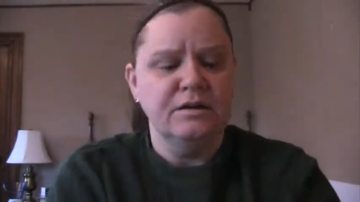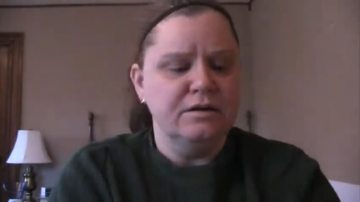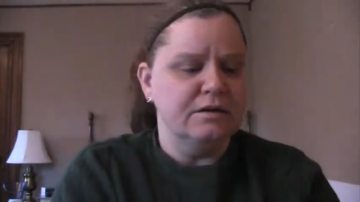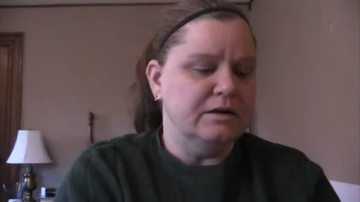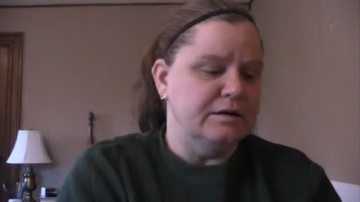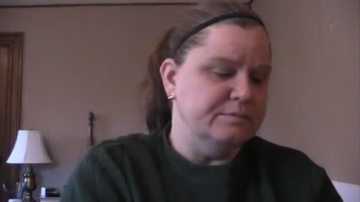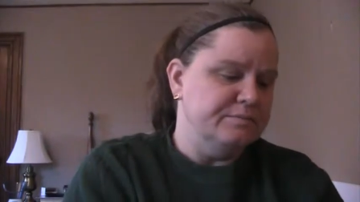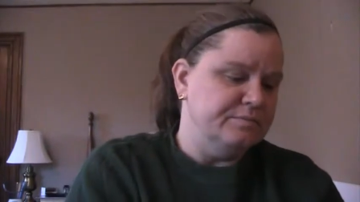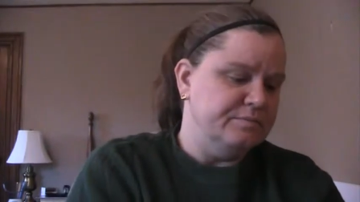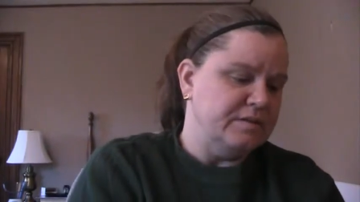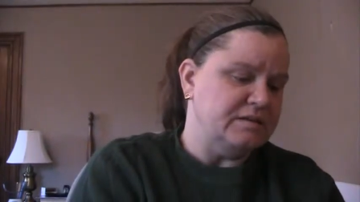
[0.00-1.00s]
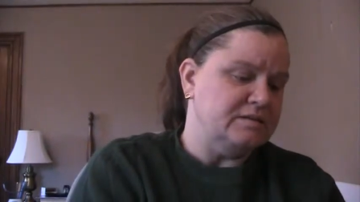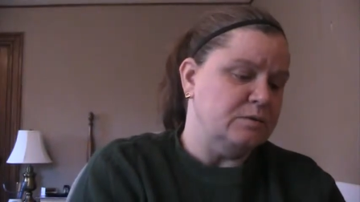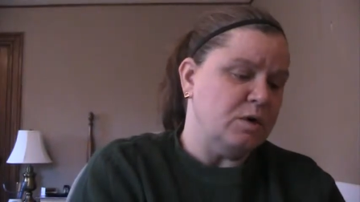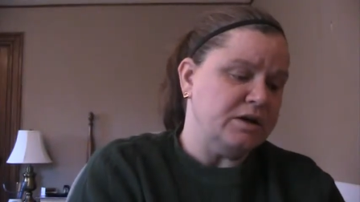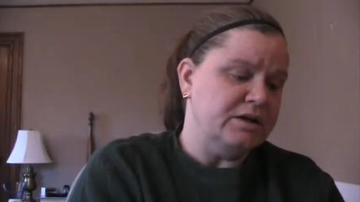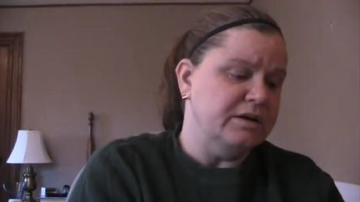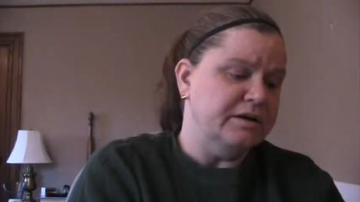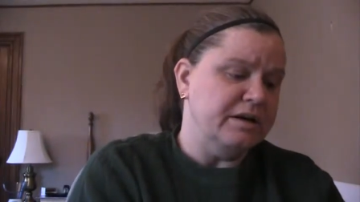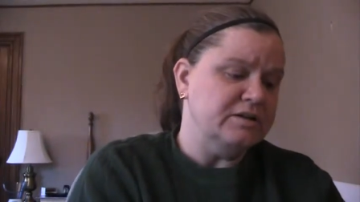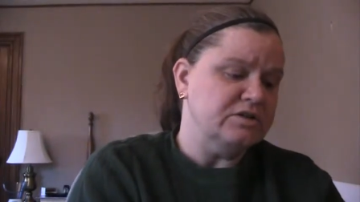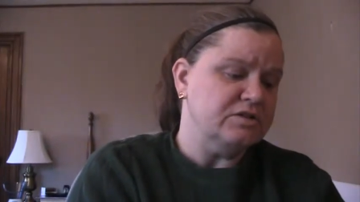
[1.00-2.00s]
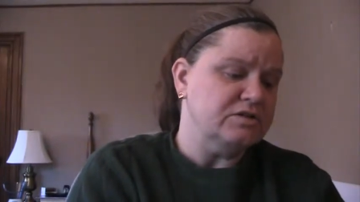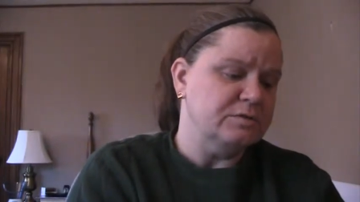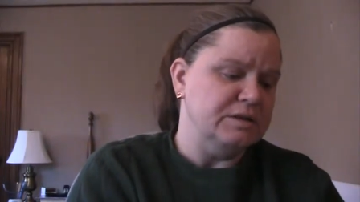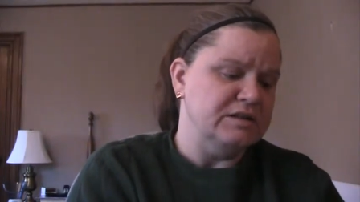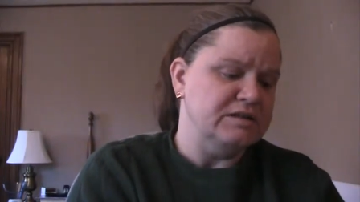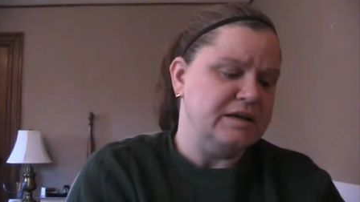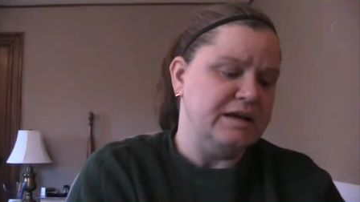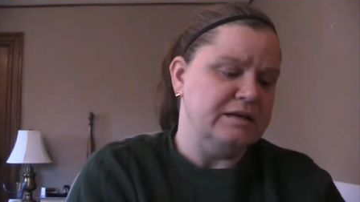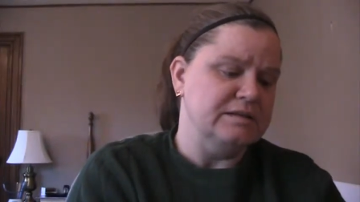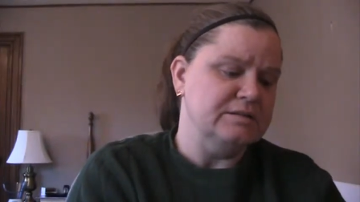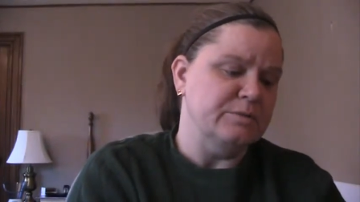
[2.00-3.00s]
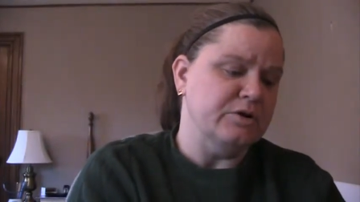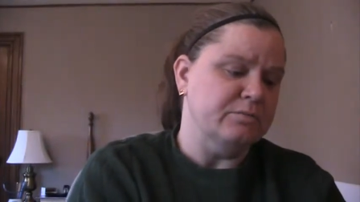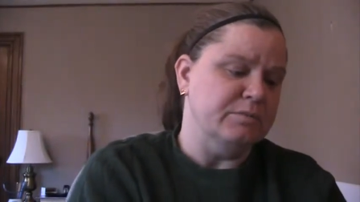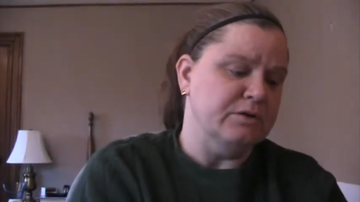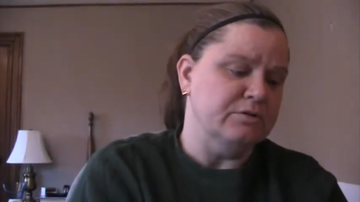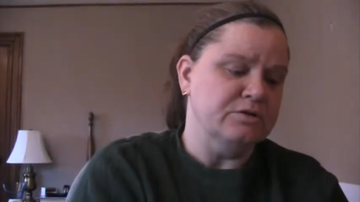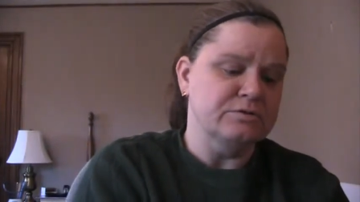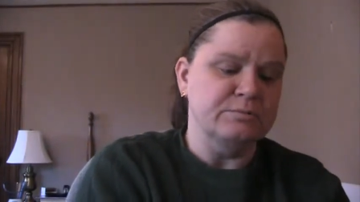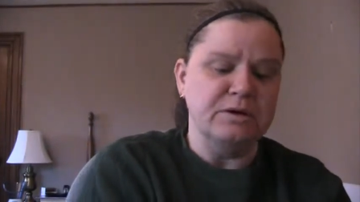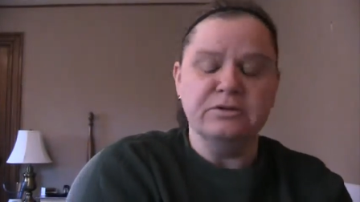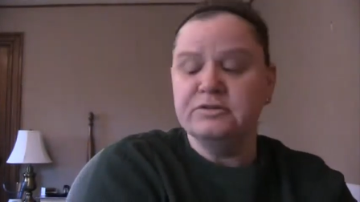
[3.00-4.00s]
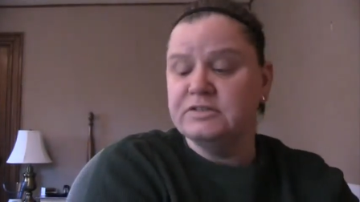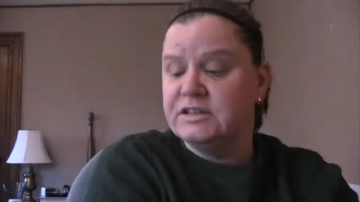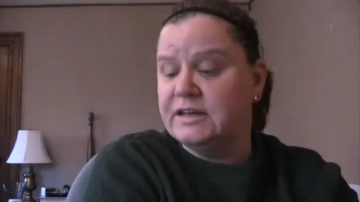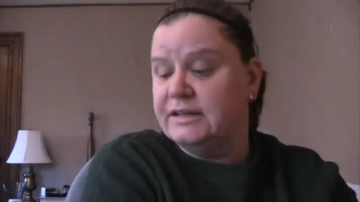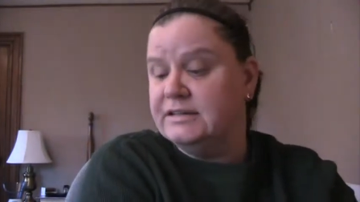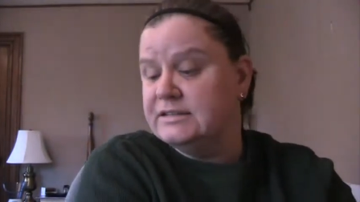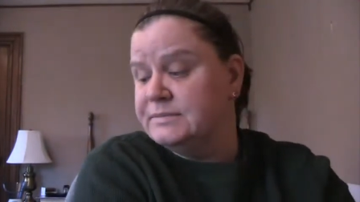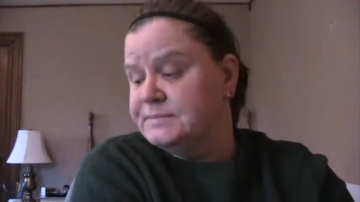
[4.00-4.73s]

That's the Walking on Eggshells, Sweet as Candy, Smoking Melrose, Melrose at Night.